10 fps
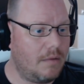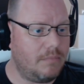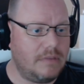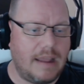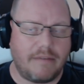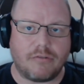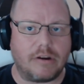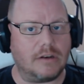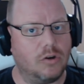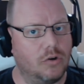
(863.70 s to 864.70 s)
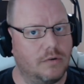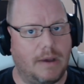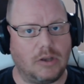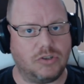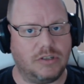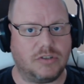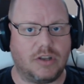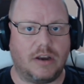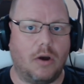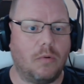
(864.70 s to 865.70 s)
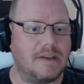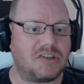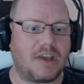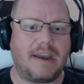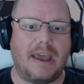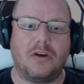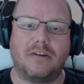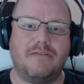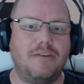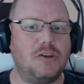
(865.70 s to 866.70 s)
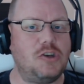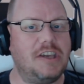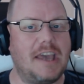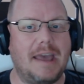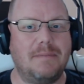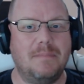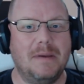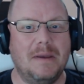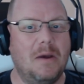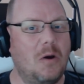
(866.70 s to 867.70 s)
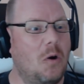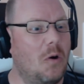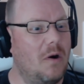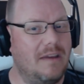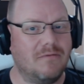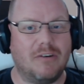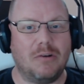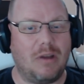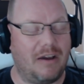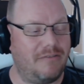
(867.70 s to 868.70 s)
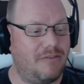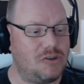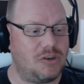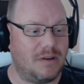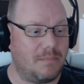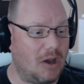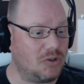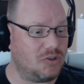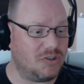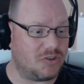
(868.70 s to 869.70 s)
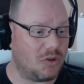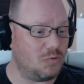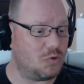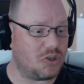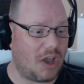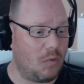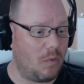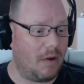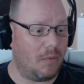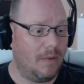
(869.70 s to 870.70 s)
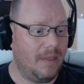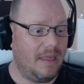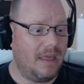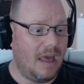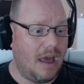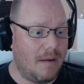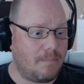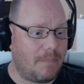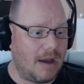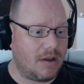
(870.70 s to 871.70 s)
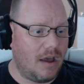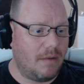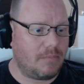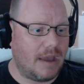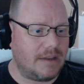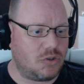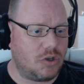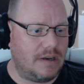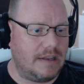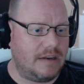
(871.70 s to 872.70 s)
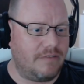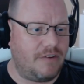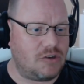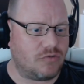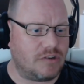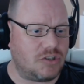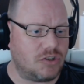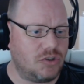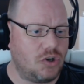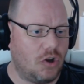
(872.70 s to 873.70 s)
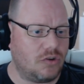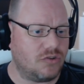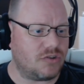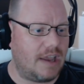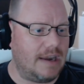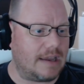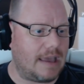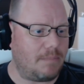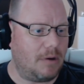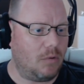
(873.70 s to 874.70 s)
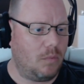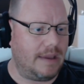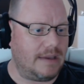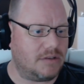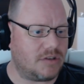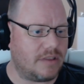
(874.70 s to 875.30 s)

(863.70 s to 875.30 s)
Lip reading: Never ignore the margins. And I always say that on a fishing game or in real life fishing, the margins do so well. Bug, I'm going to Linear Fisheries St John's in a couple of weeks.